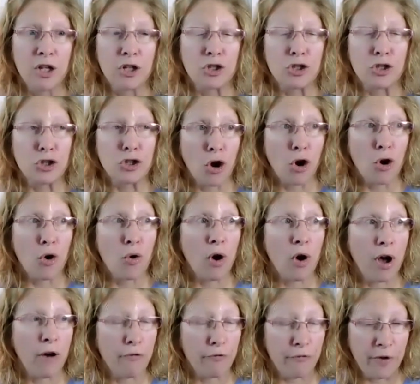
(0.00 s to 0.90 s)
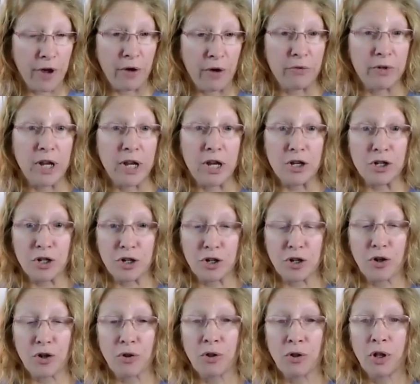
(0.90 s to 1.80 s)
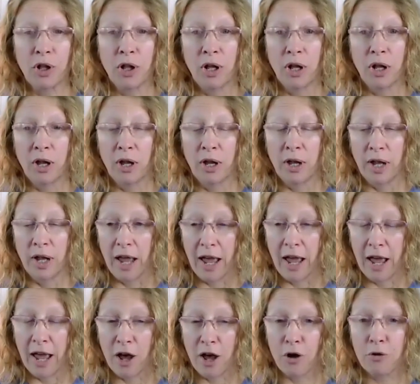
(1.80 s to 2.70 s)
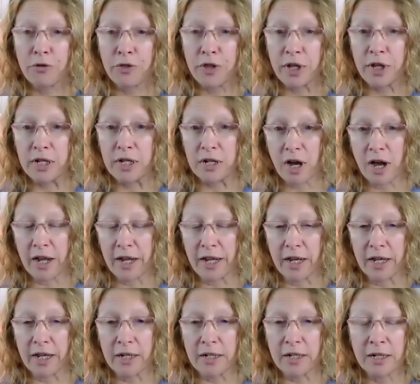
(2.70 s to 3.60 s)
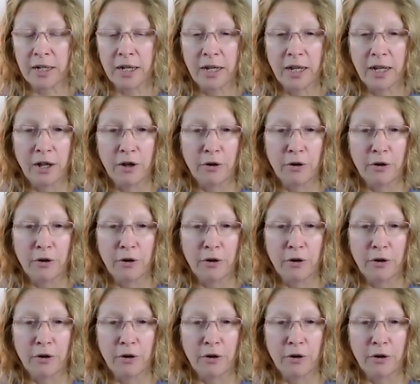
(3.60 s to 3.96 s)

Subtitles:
So a foundational healthy diet,